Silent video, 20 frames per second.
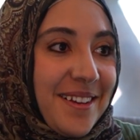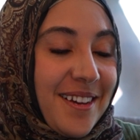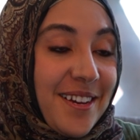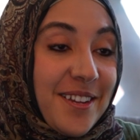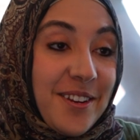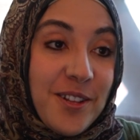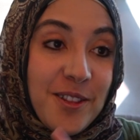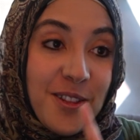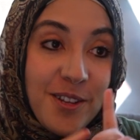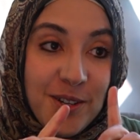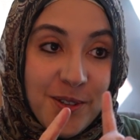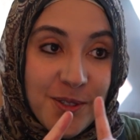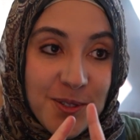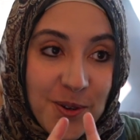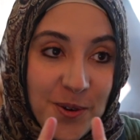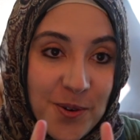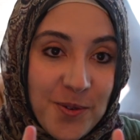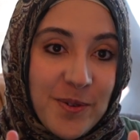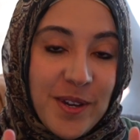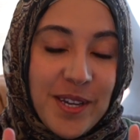And Allah is
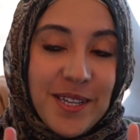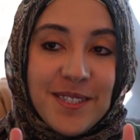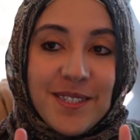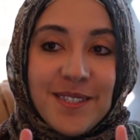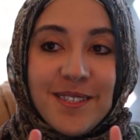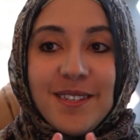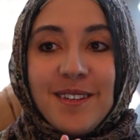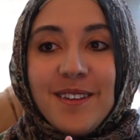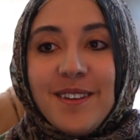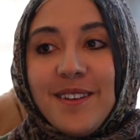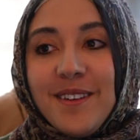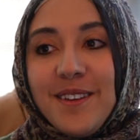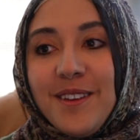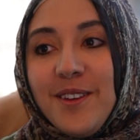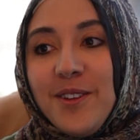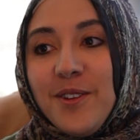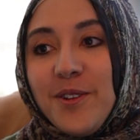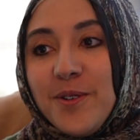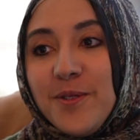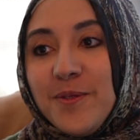always,
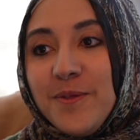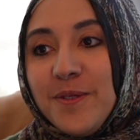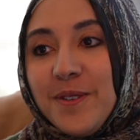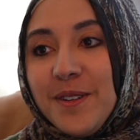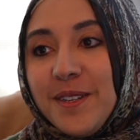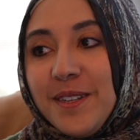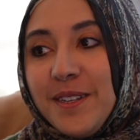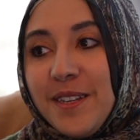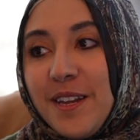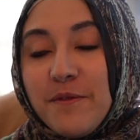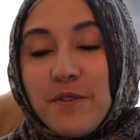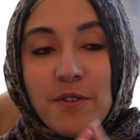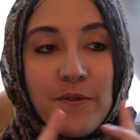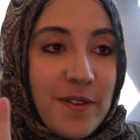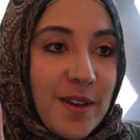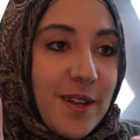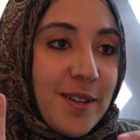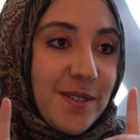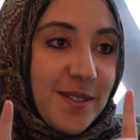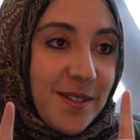you know, never
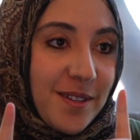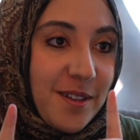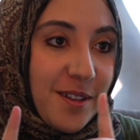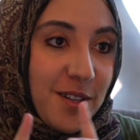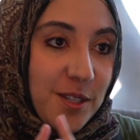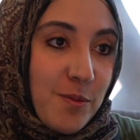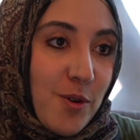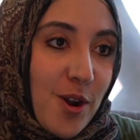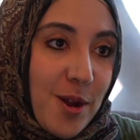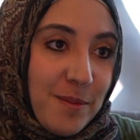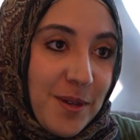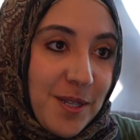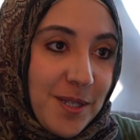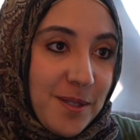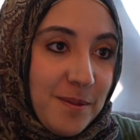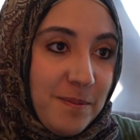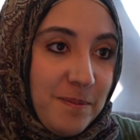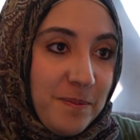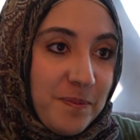fails in His promise.